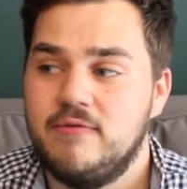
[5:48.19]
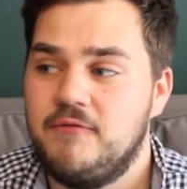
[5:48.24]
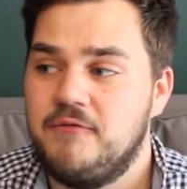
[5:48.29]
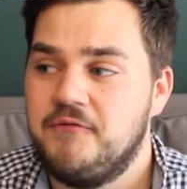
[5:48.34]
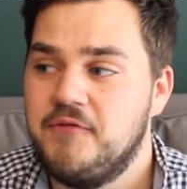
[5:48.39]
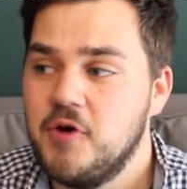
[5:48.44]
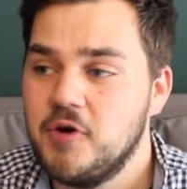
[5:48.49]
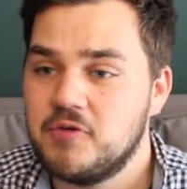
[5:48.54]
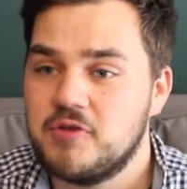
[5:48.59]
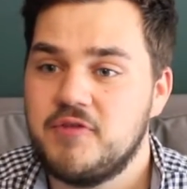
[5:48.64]

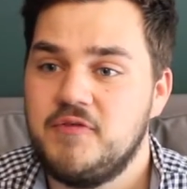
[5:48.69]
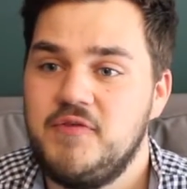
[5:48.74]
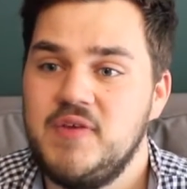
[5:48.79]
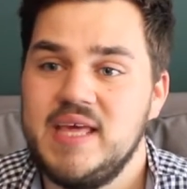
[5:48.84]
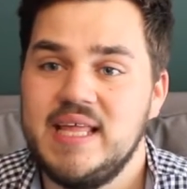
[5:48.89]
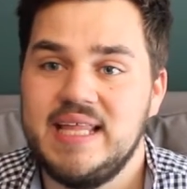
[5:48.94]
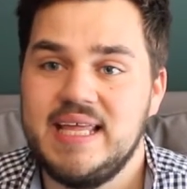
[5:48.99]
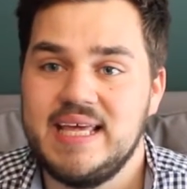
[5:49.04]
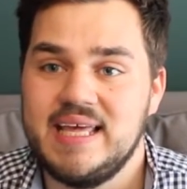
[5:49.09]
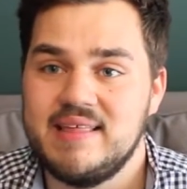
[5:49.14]
first
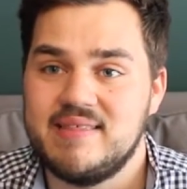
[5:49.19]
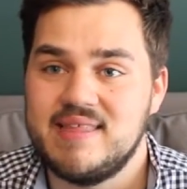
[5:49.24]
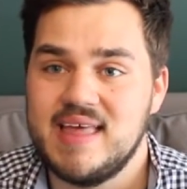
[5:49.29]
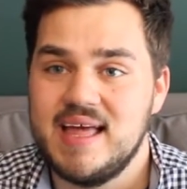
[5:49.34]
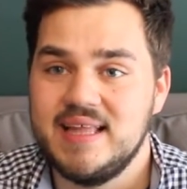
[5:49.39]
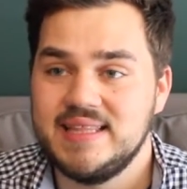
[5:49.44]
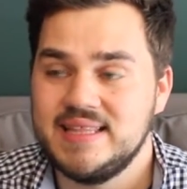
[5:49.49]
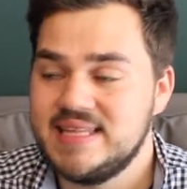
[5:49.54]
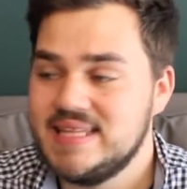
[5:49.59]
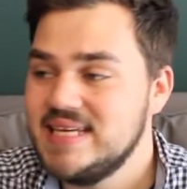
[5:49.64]
feeling is
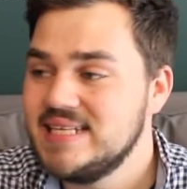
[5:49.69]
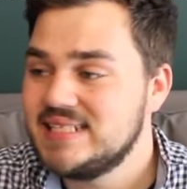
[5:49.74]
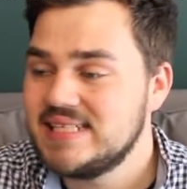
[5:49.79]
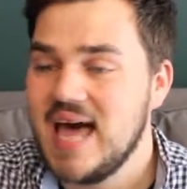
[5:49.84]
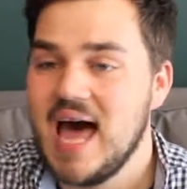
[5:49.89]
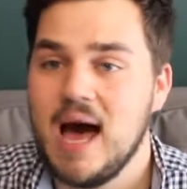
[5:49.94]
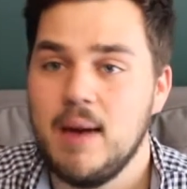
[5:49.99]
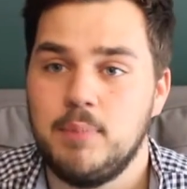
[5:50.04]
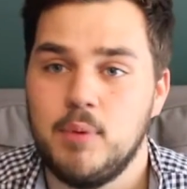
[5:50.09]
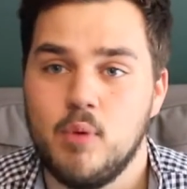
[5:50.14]
that this
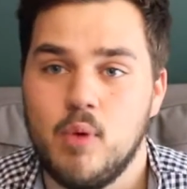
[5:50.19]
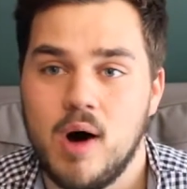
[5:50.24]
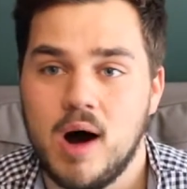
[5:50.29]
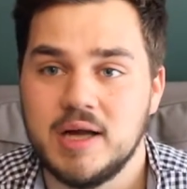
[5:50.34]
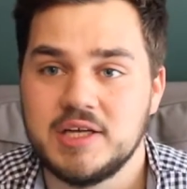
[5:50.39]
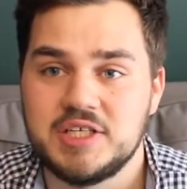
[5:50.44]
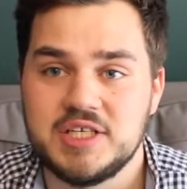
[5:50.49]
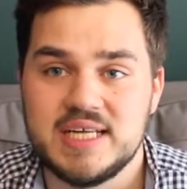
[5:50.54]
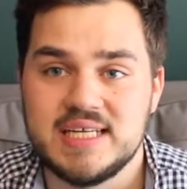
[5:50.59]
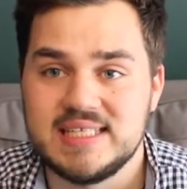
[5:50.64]
Apple
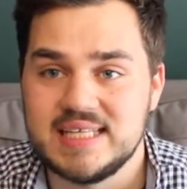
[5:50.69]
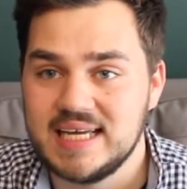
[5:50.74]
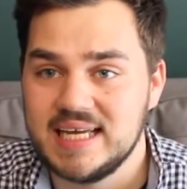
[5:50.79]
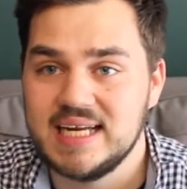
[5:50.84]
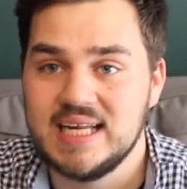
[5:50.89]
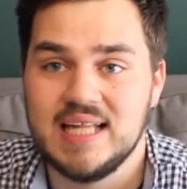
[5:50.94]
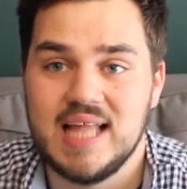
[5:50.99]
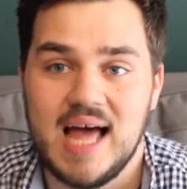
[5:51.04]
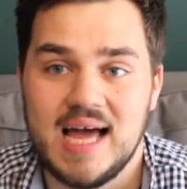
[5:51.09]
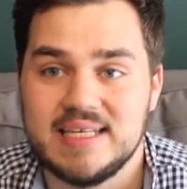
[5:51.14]
Watch isn't
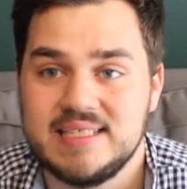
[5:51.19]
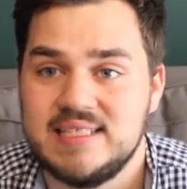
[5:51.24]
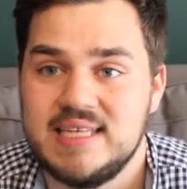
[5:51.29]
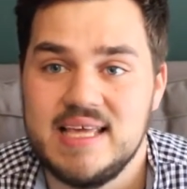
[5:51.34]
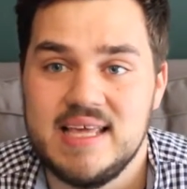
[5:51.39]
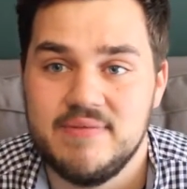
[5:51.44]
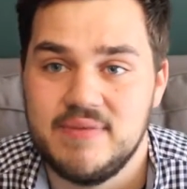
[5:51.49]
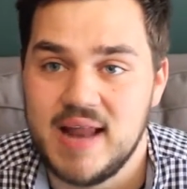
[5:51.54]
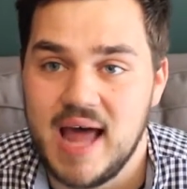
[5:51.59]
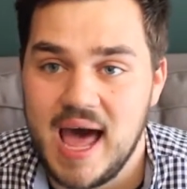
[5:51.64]
going to last
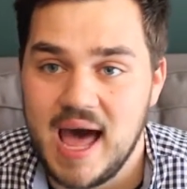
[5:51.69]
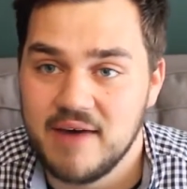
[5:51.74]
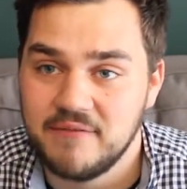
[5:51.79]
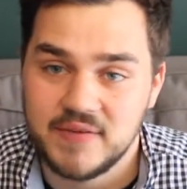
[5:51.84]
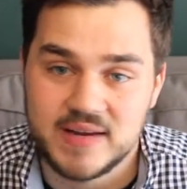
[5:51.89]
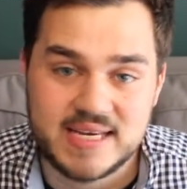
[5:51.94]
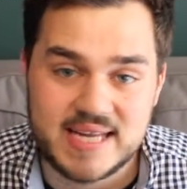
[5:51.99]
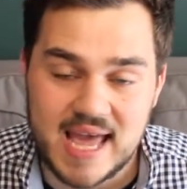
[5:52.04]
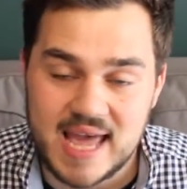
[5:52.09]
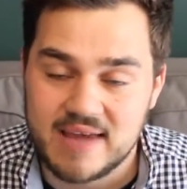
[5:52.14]
even half
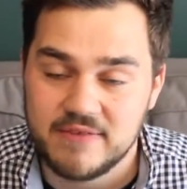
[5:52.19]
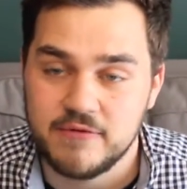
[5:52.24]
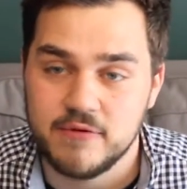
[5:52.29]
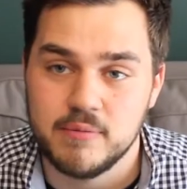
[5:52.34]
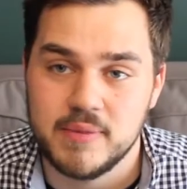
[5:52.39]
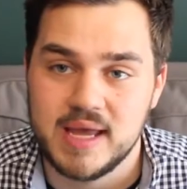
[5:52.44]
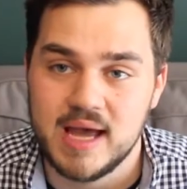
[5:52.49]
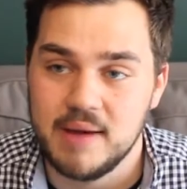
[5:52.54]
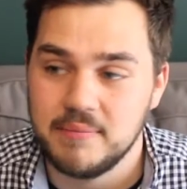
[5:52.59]
a day for me.